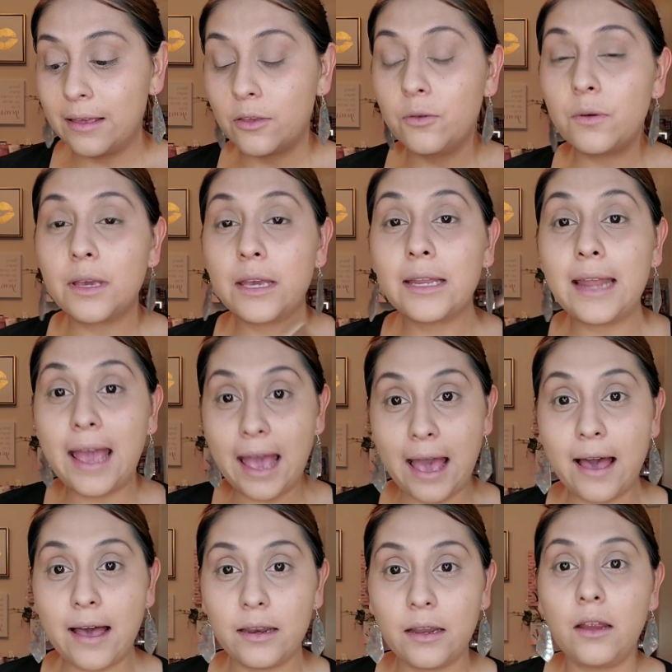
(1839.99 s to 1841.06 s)
You can
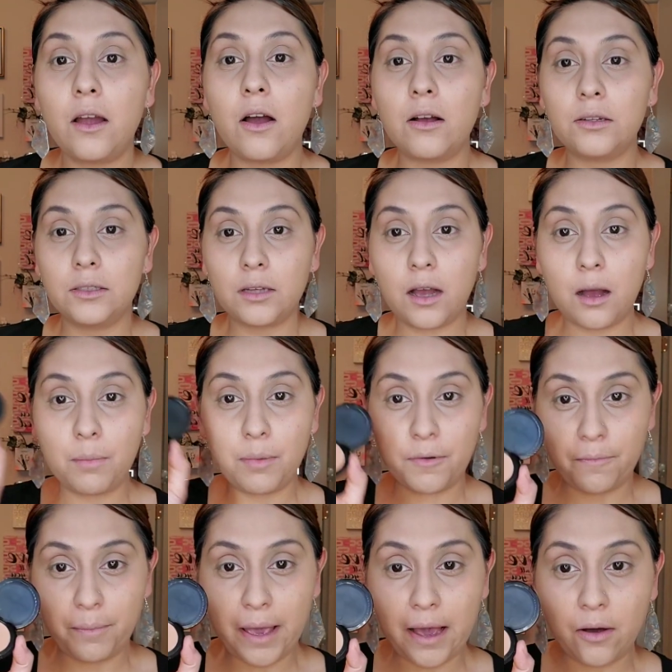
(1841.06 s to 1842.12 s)
add it on top
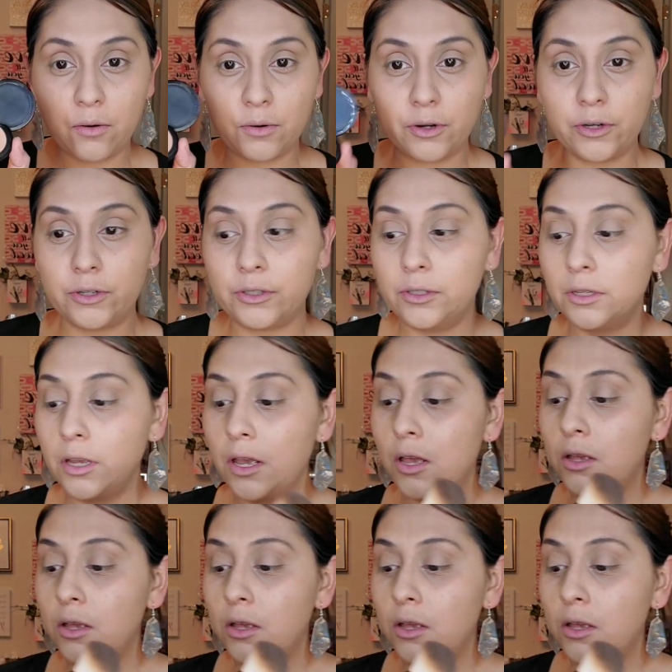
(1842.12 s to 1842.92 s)
of powders.